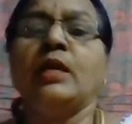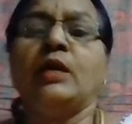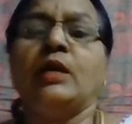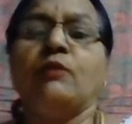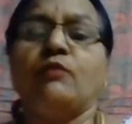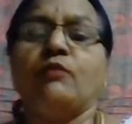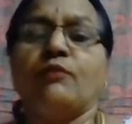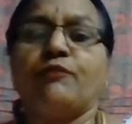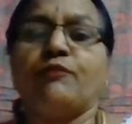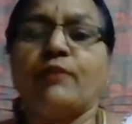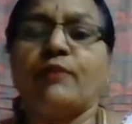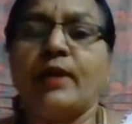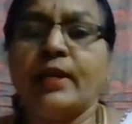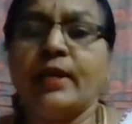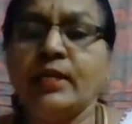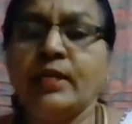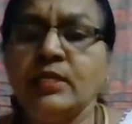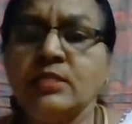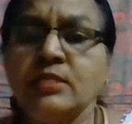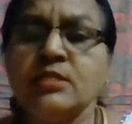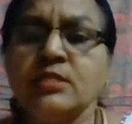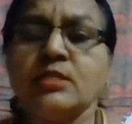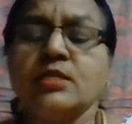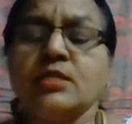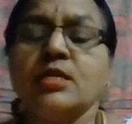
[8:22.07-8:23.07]
we find
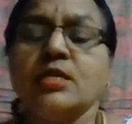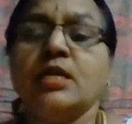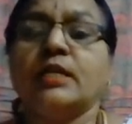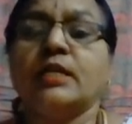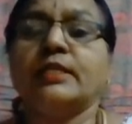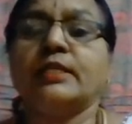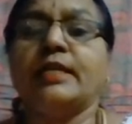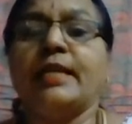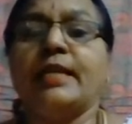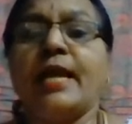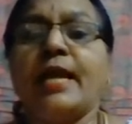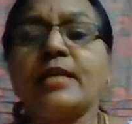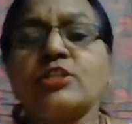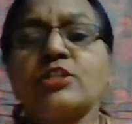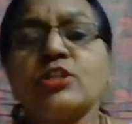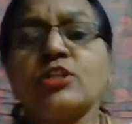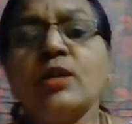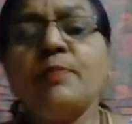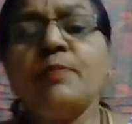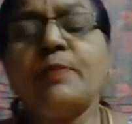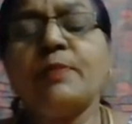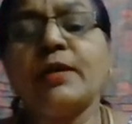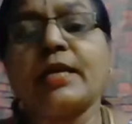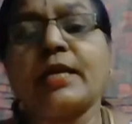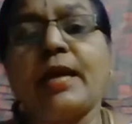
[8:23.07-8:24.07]
the national
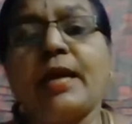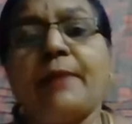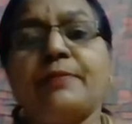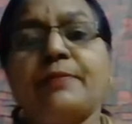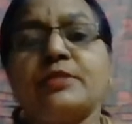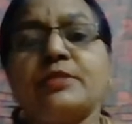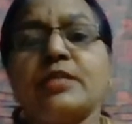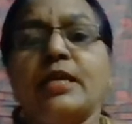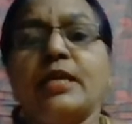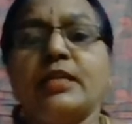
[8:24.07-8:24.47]
per capita